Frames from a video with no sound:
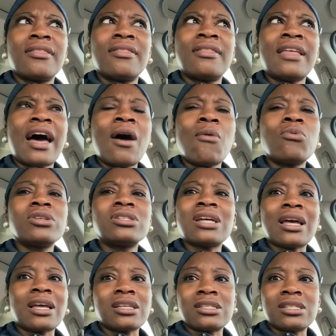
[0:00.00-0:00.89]
that was
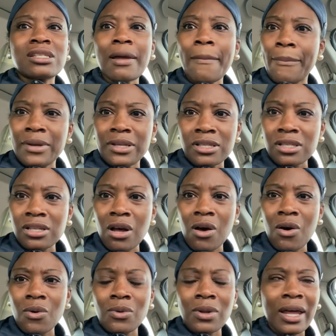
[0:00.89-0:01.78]
like a stepping
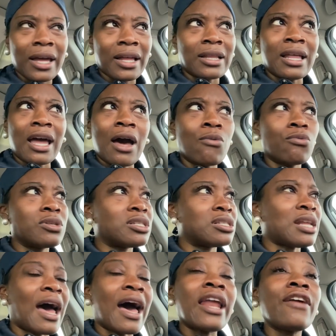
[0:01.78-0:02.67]
stone like that
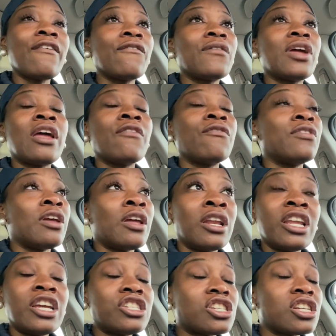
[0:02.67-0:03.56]
was i didn't
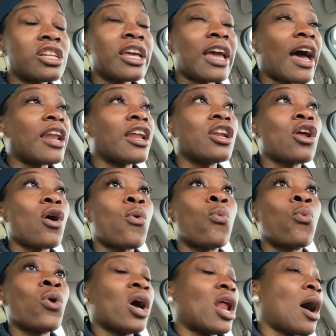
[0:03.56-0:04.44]
initially i didn't know
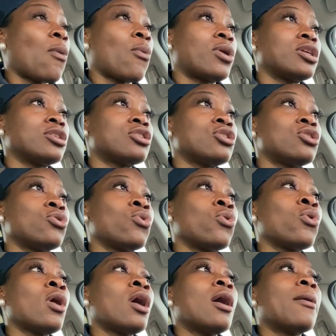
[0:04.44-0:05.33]
what i wanted to
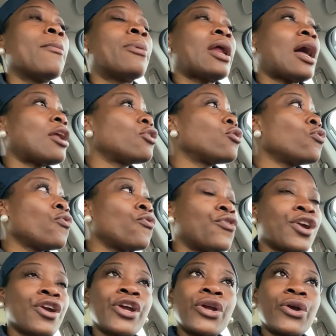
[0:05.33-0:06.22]
do but i knew
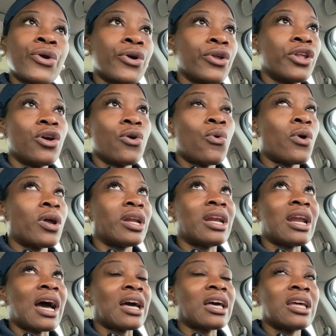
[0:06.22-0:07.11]
very early on
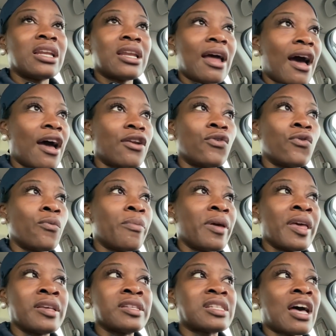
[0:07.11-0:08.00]
that i could not do
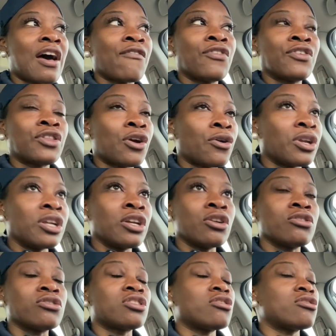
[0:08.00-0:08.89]
bedside for 30
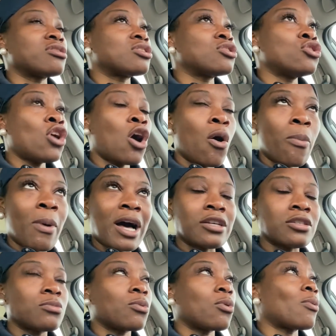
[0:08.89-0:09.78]
years there's no
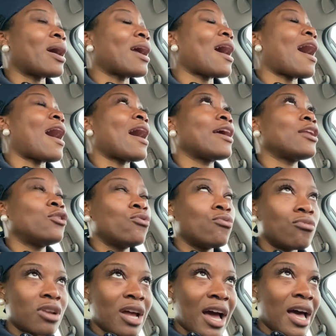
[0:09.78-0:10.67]
possible way i do
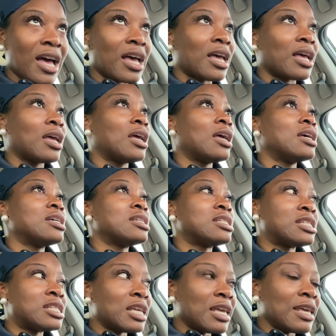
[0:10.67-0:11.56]
not
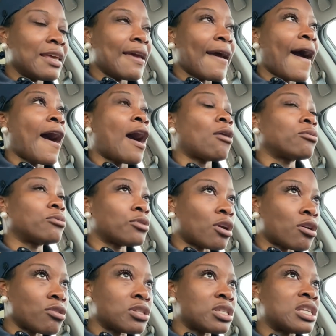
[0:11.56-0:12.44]
see how
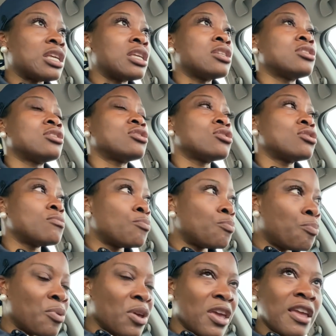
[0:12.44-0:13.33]
nurses
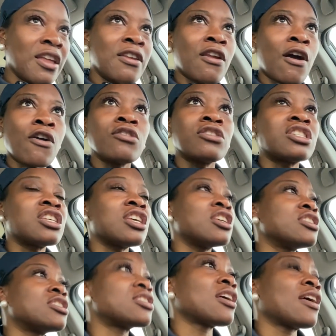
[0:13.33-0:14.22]
be
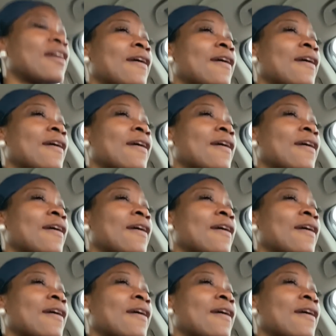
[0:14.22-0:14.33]
nurses